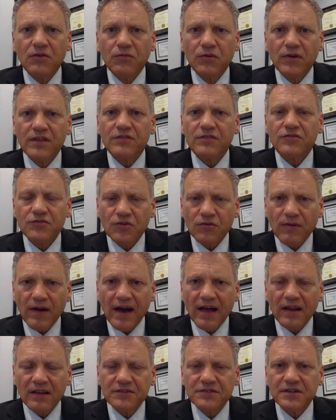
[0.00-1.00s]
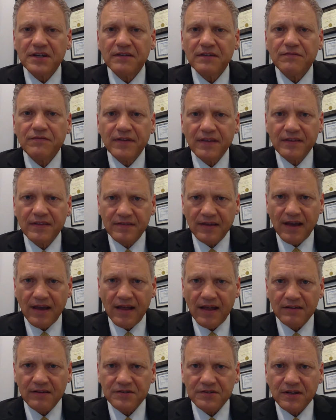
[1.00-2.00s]
with its neurology and
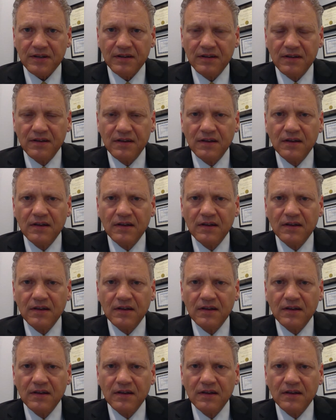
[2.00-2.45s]
physiology.